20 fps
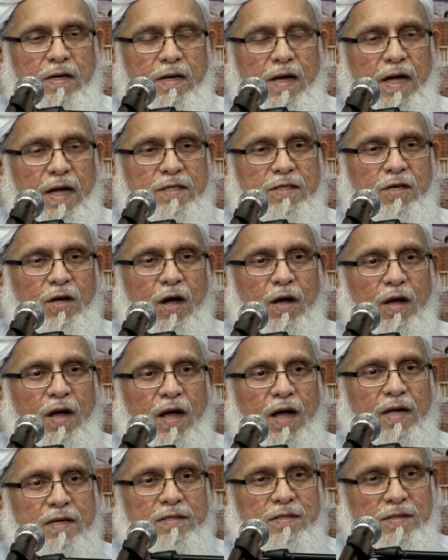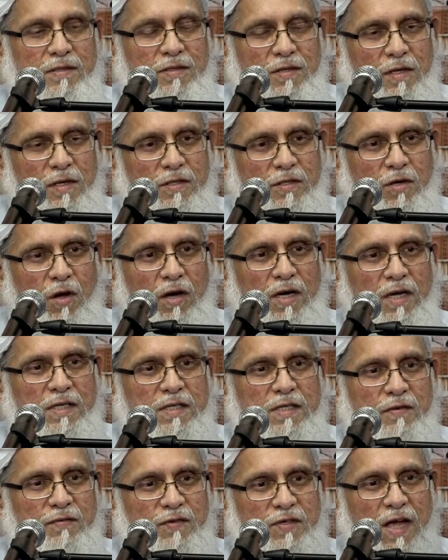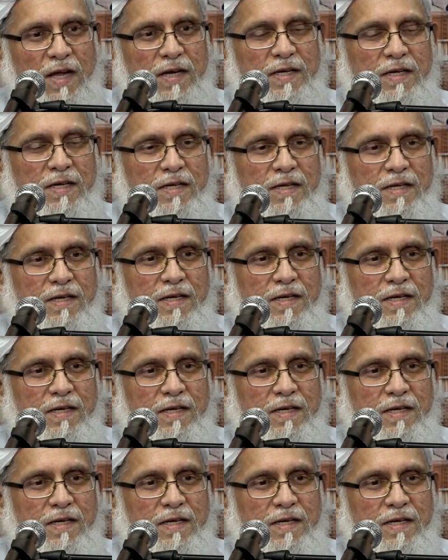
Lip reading: And scholars have said